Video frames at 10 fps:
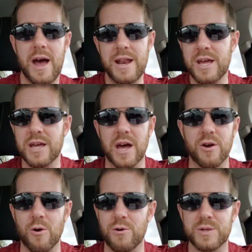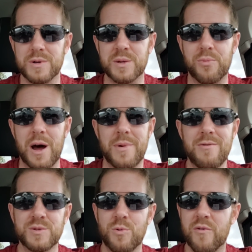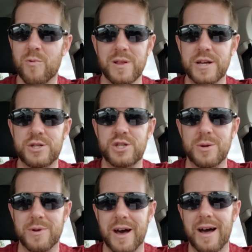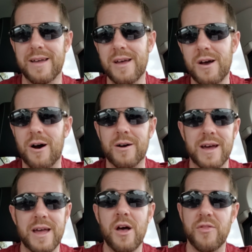And he could get girls. It wasn't a problem. He was more of a relationship guy. Okay?